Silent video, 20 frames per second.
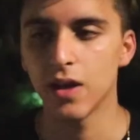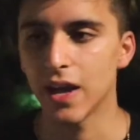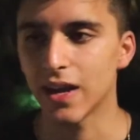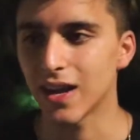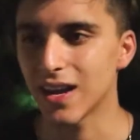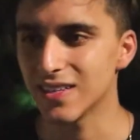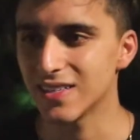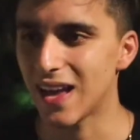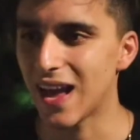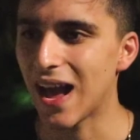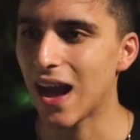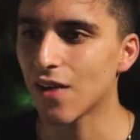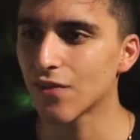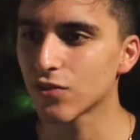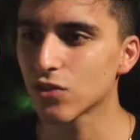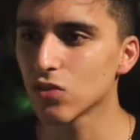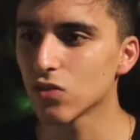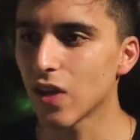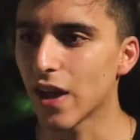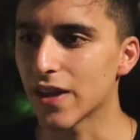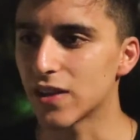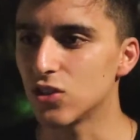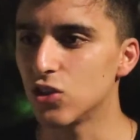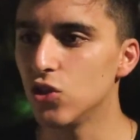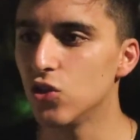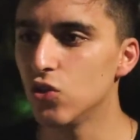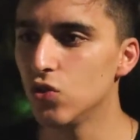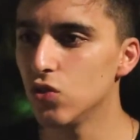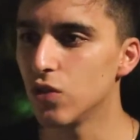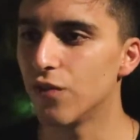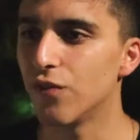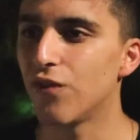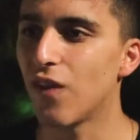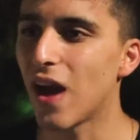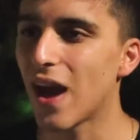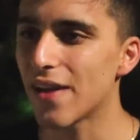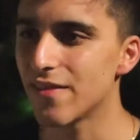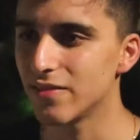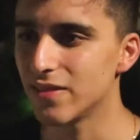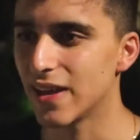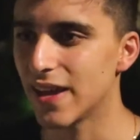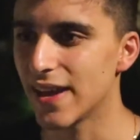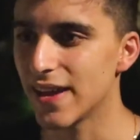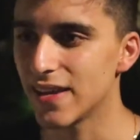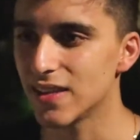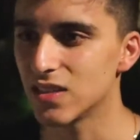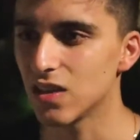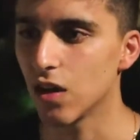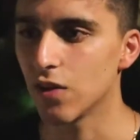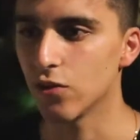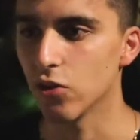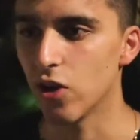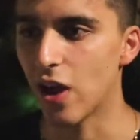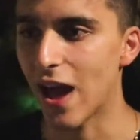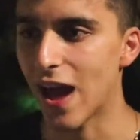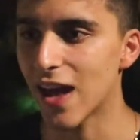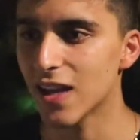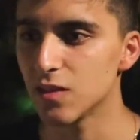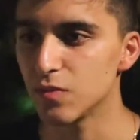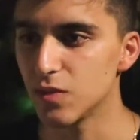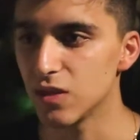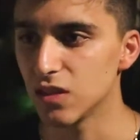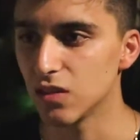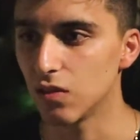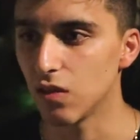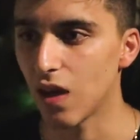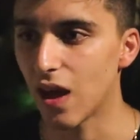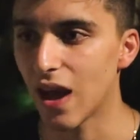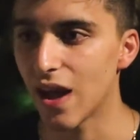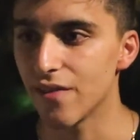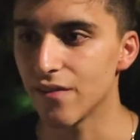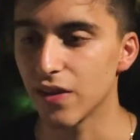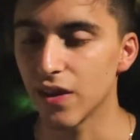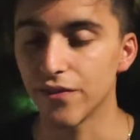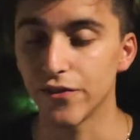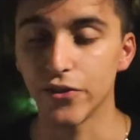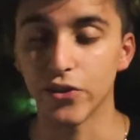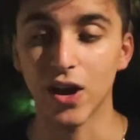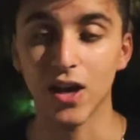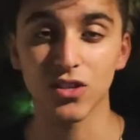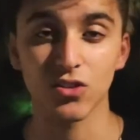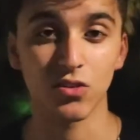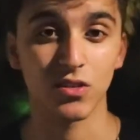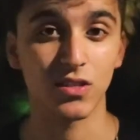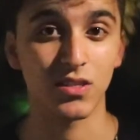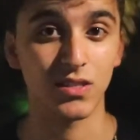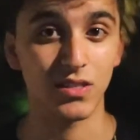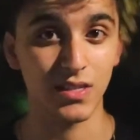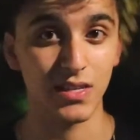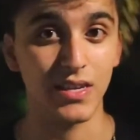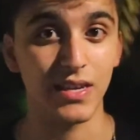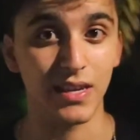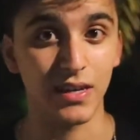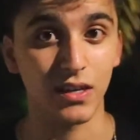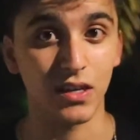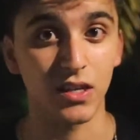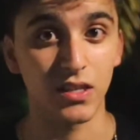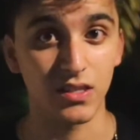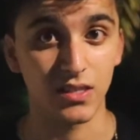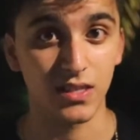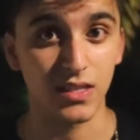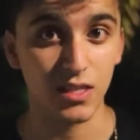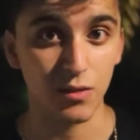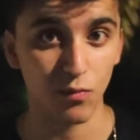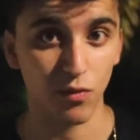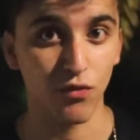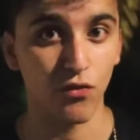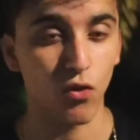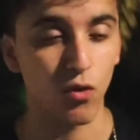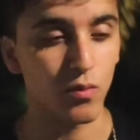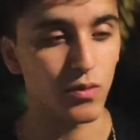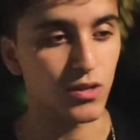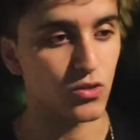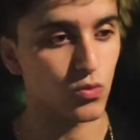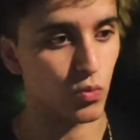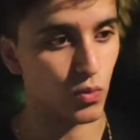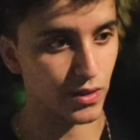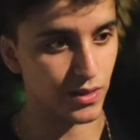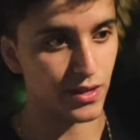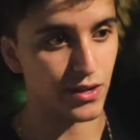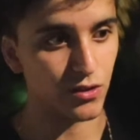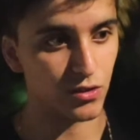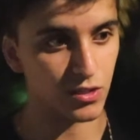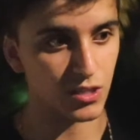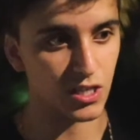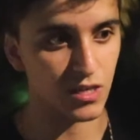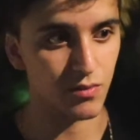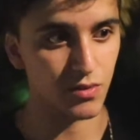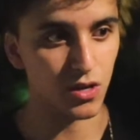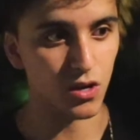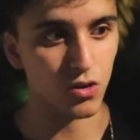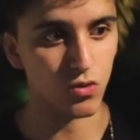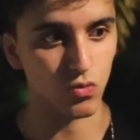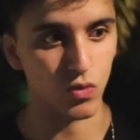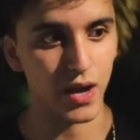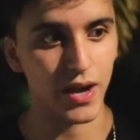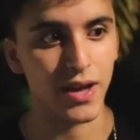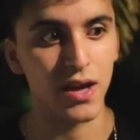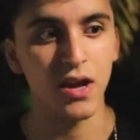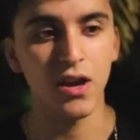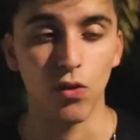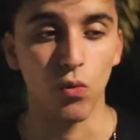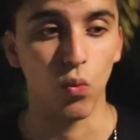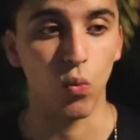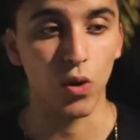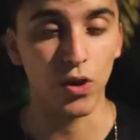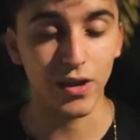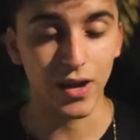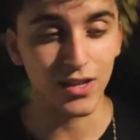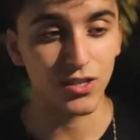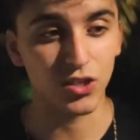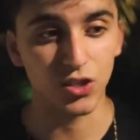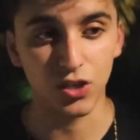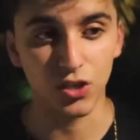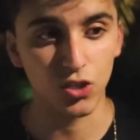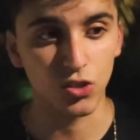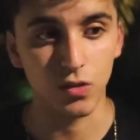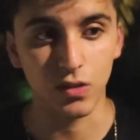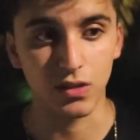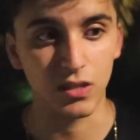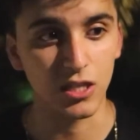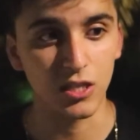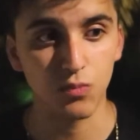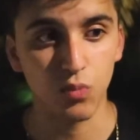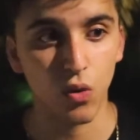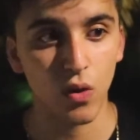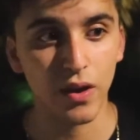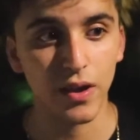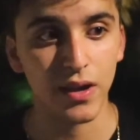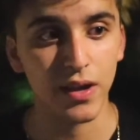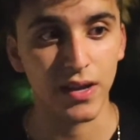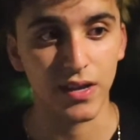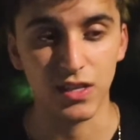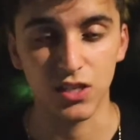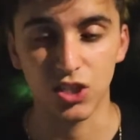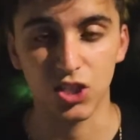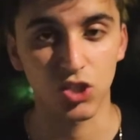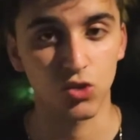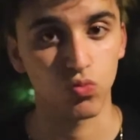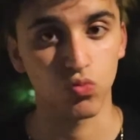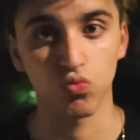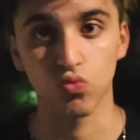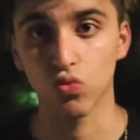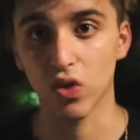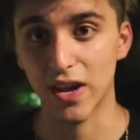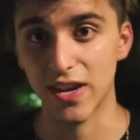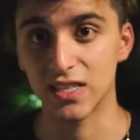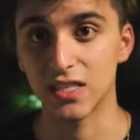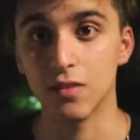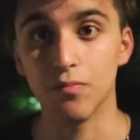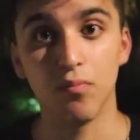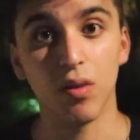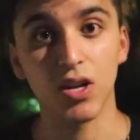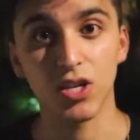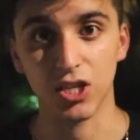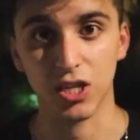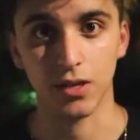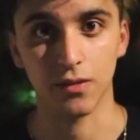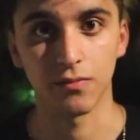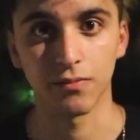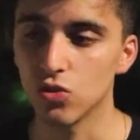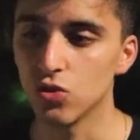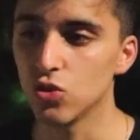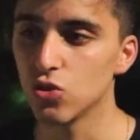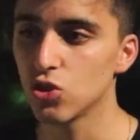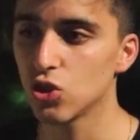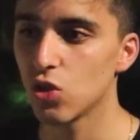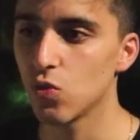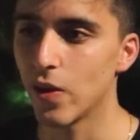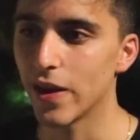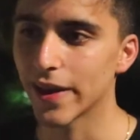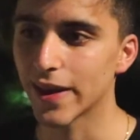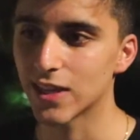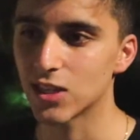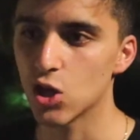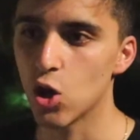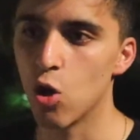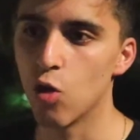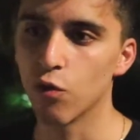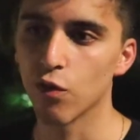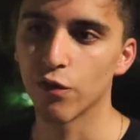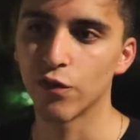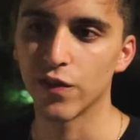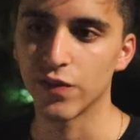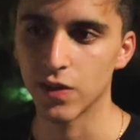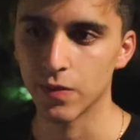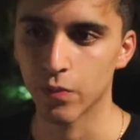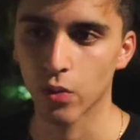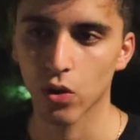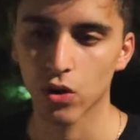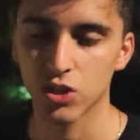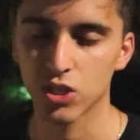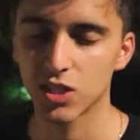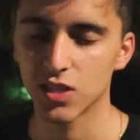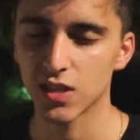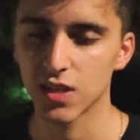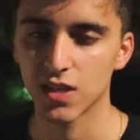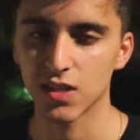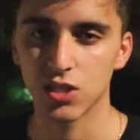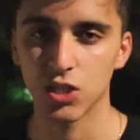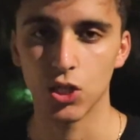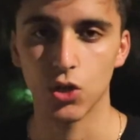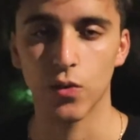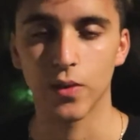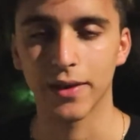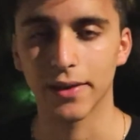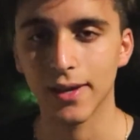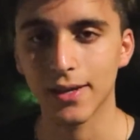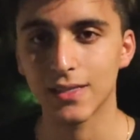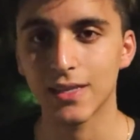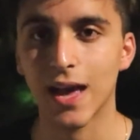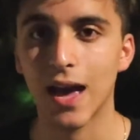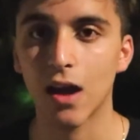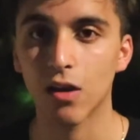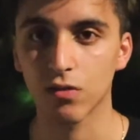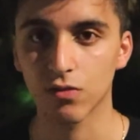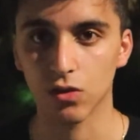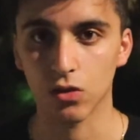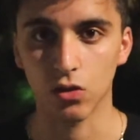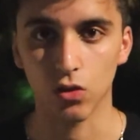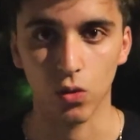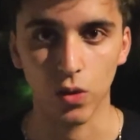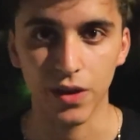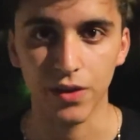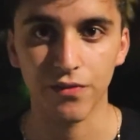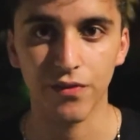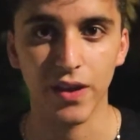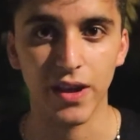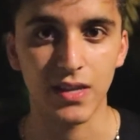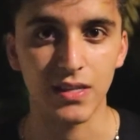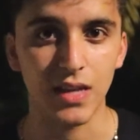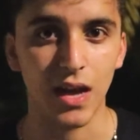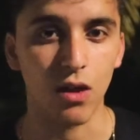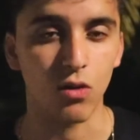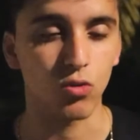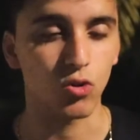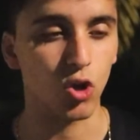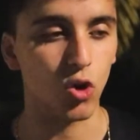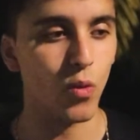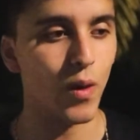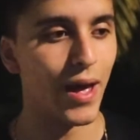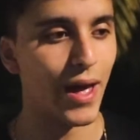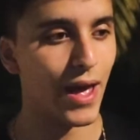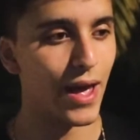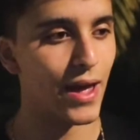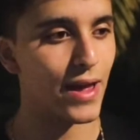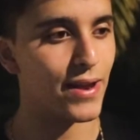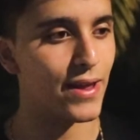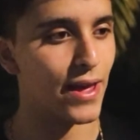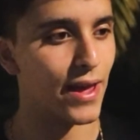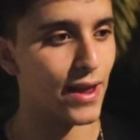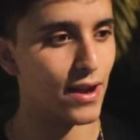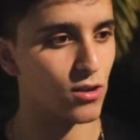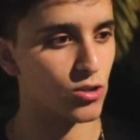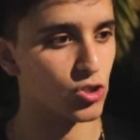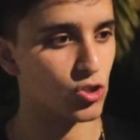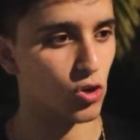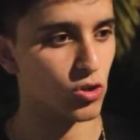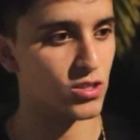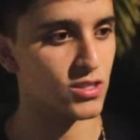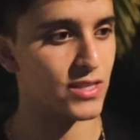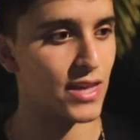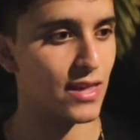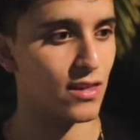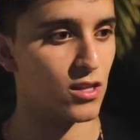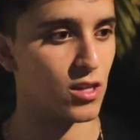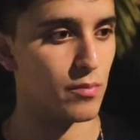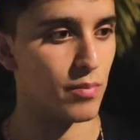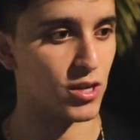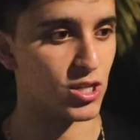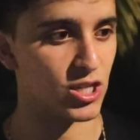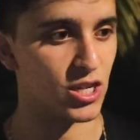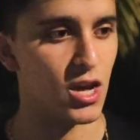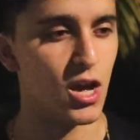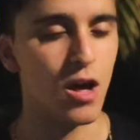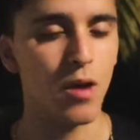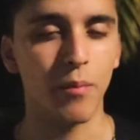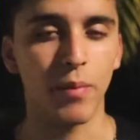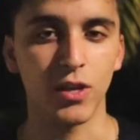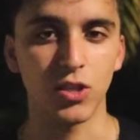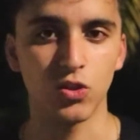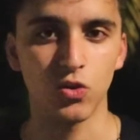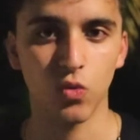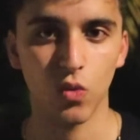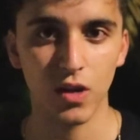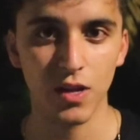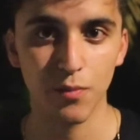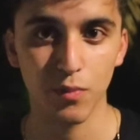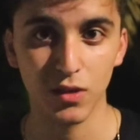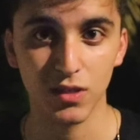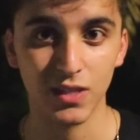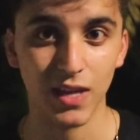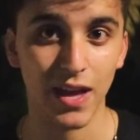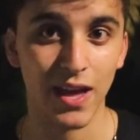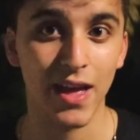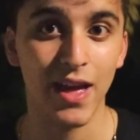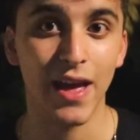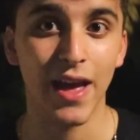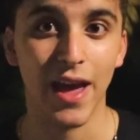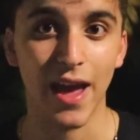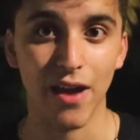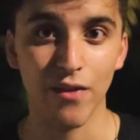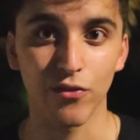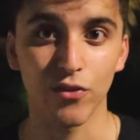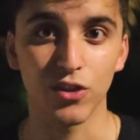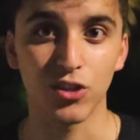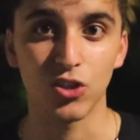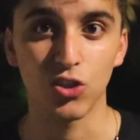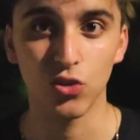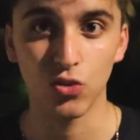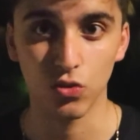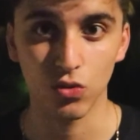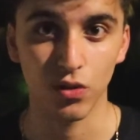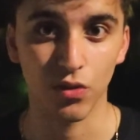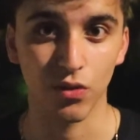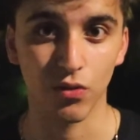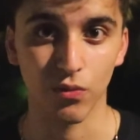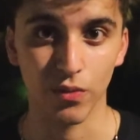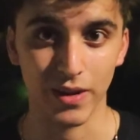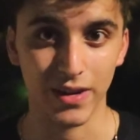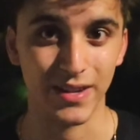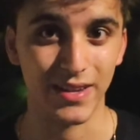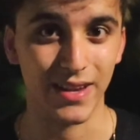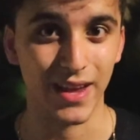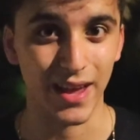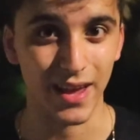And guys, after like 2 to 5 days of your ads being live, if you guys are seeing consistent performance within your CBO, right? And then what you guys are gonna do at this point is just raise the budget. So usually when it gets over 50 purchases, you know, it gets out of the learning phase, I'll go ahead and I'll start scaling the budget by 20% every 2 to 3